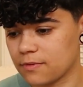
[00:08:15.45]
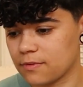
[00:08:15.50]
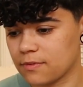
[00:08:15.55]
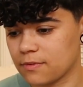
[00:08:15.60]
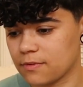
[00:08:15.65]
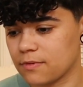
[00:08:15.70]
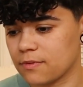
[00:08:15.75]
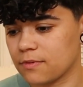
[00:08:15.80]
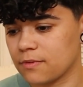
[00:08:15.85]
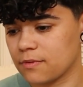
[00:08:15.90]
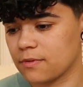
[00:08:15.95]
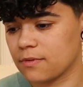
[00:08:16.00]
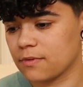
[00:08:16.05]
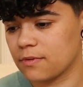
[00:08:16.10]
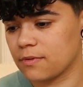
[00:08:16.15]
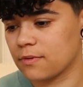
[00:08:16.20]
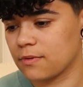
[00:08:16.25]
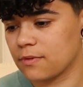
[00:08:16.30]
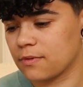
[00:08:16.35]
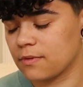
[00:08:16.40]

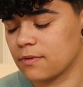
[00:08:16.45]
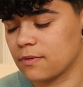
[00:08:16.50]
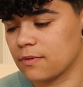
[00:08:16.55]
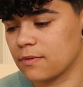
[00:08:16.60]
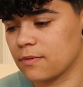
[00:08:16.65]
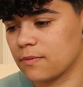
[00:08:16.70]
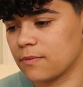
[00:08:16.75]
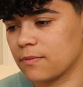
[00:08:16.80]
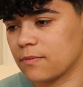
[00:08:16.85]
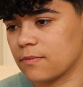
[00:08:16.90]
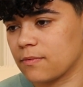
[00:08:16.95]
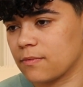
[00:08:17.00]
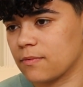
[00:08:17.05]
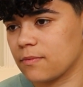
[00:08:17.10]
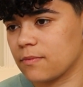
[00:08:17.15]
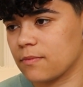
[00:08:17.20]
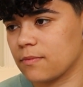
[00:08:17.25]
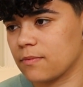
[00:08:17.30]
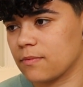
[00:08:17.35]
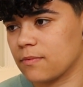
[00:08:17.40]

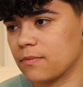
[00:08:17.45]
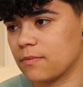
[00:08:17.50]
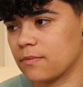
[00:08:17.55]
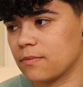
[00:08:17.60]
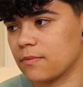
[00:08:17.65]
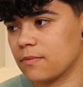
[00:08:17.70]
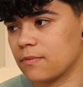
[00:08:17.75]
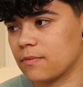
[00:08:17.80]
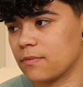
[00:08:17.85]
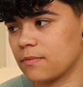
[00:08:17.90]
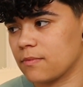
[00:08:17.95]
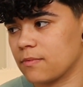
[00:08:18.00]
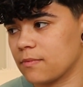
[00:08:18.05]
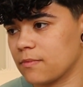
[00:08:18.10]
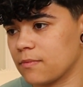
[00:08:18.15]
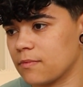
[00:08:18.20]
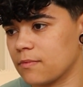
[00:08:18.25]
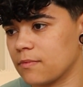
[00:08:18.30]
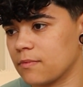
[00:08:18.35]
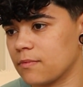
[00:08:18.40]

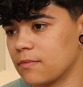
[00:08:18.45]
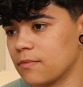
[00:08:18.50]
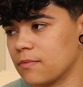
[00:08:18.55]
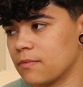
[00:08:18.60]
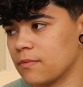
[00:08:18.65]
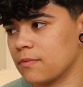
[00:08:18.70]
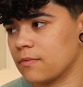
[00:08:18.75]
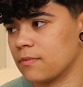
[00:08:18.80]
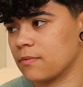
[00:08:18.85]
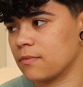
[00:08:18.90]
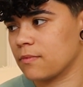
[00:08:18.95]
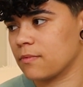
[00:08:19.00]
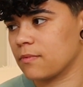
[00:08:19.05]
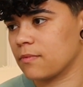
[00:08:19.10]
The person shown says nothing.